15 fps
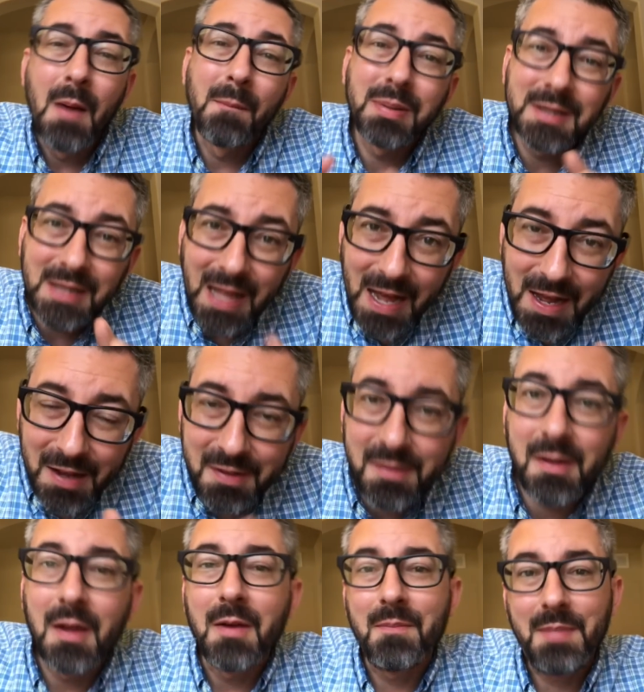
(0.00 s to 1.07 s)

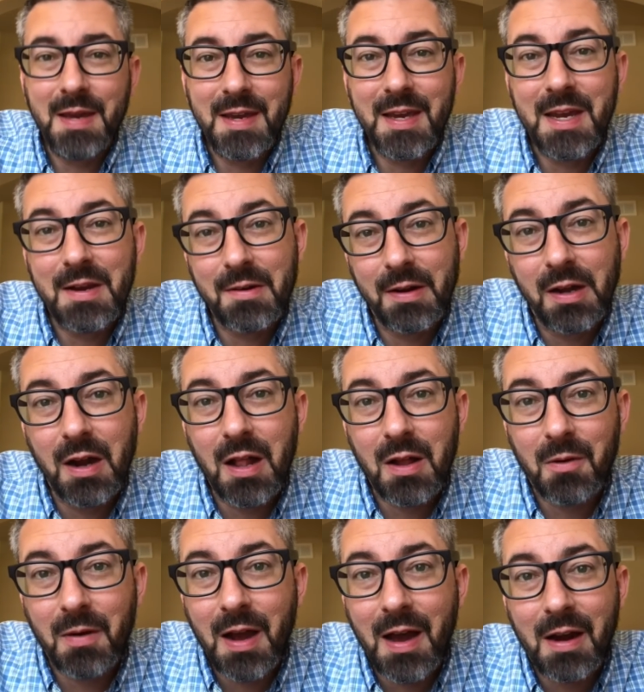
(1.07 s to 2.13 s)
Plus, being here in
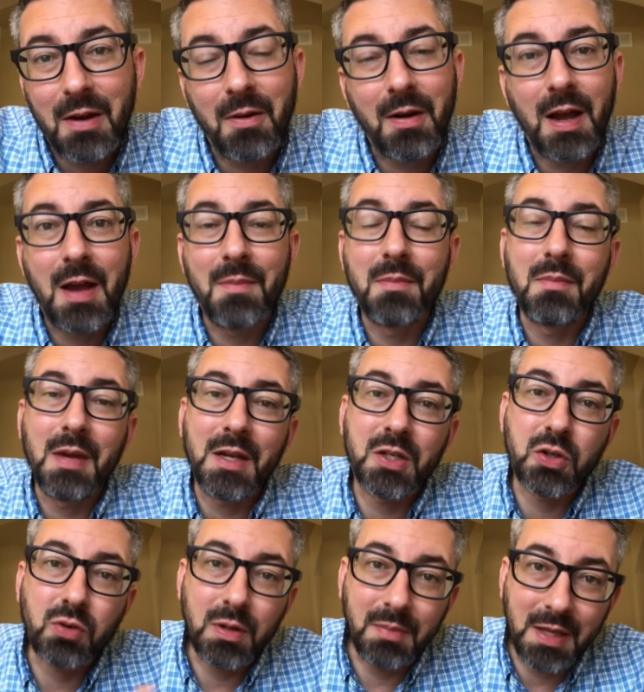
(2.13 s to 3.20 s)
Colorado, I'm
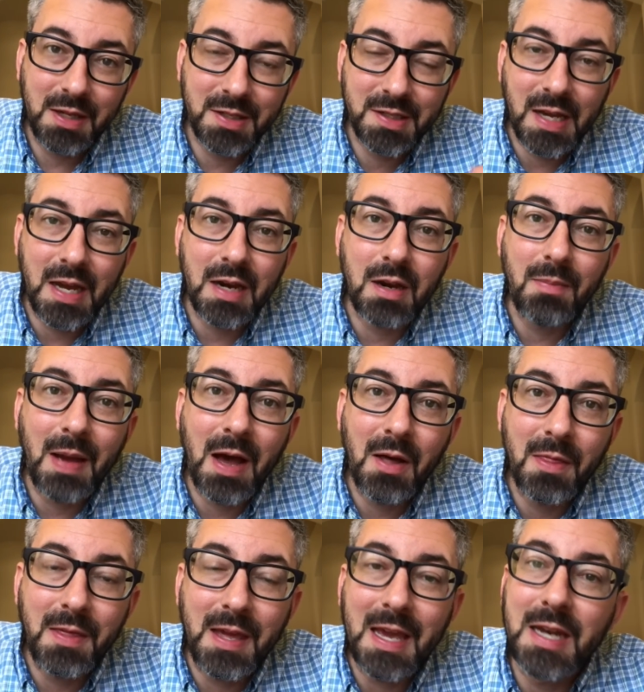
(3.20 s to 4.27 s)
extremely excited
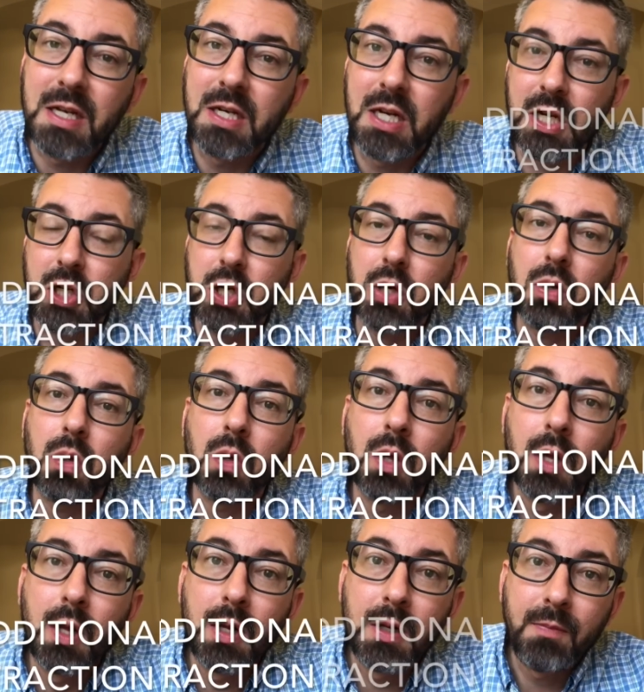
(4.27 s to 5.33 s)
about the additional
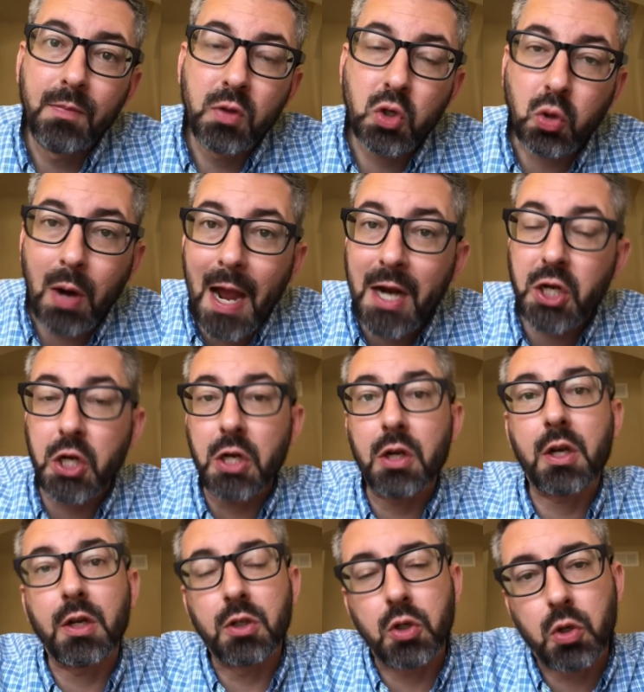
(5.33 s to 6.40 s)

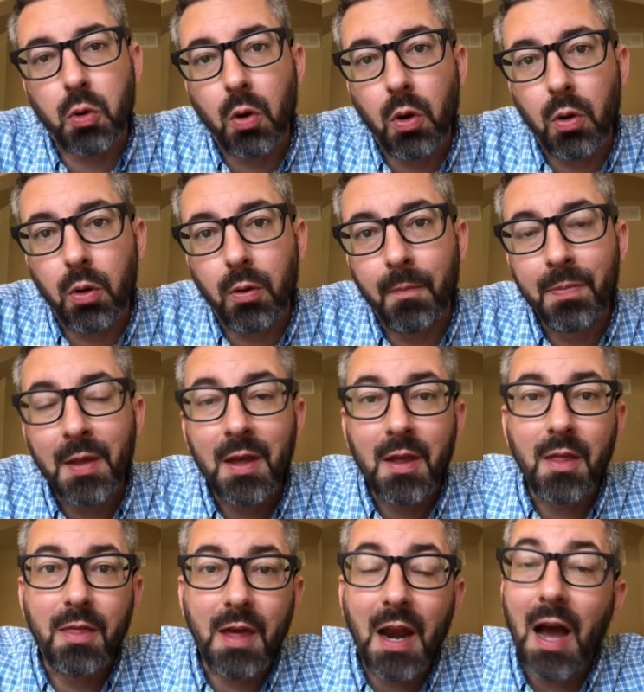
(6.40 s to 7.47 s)
traction control
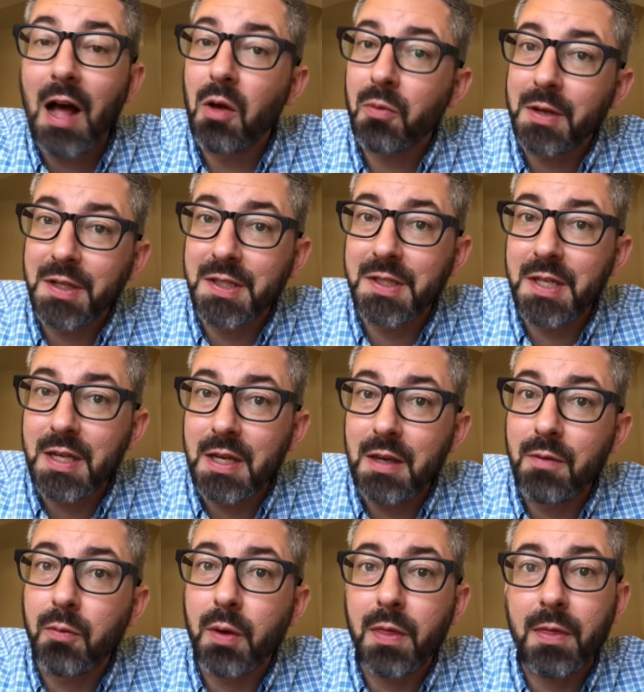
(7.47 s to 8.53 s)
that I'll
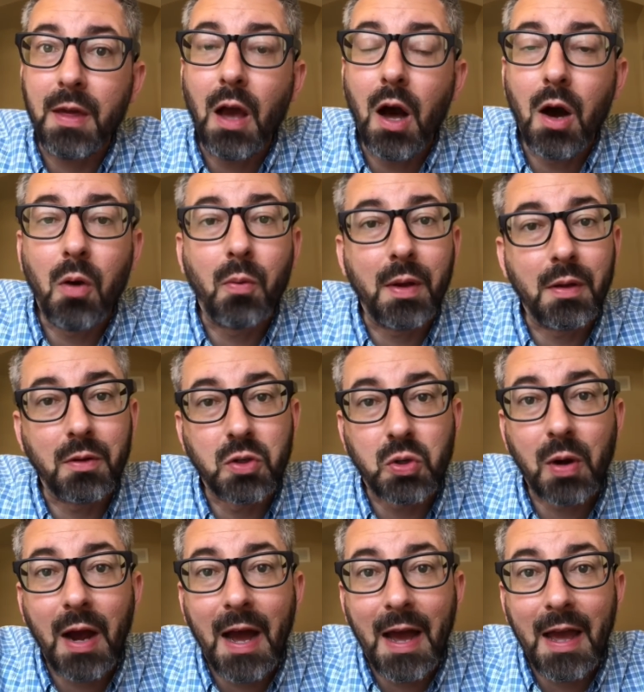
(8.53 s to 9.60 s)
receive with the all-wheel
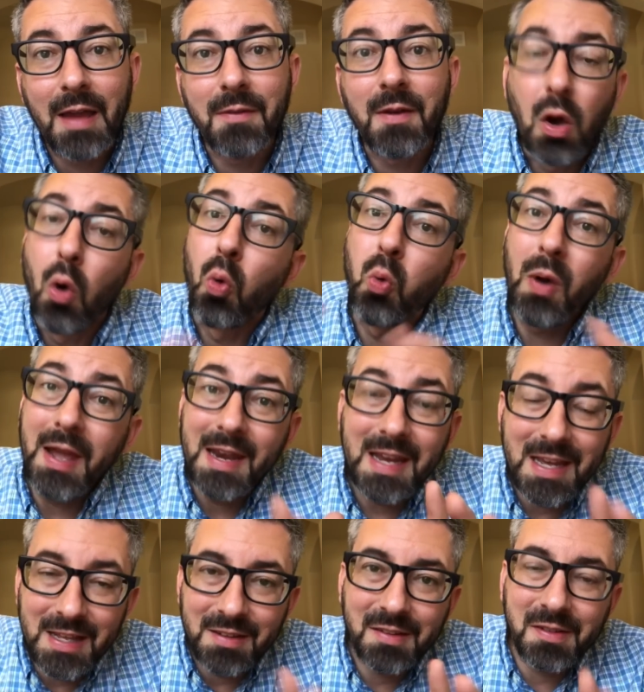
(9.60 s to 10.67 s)
drive when
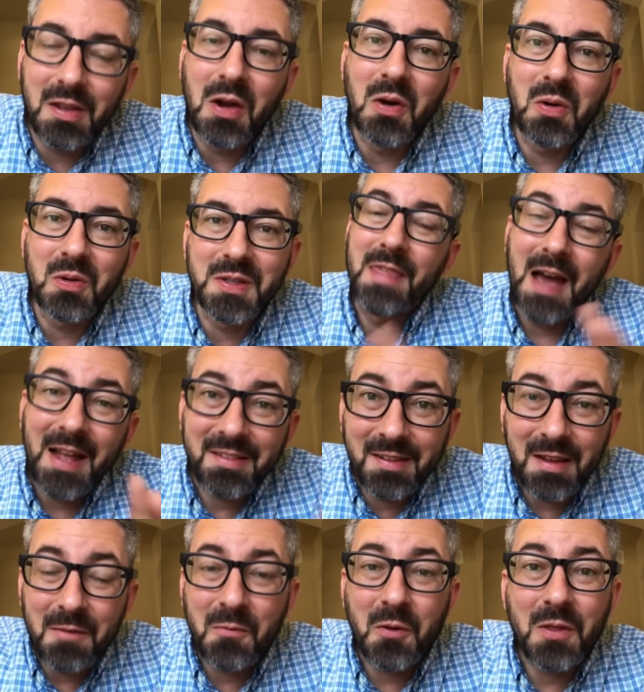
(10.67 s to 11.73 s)
it snows.
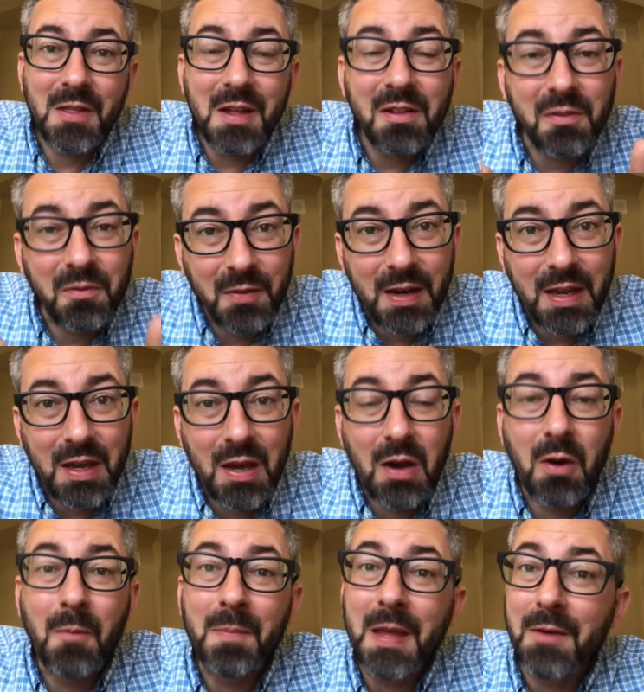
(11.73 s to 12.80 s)
That's it for this video.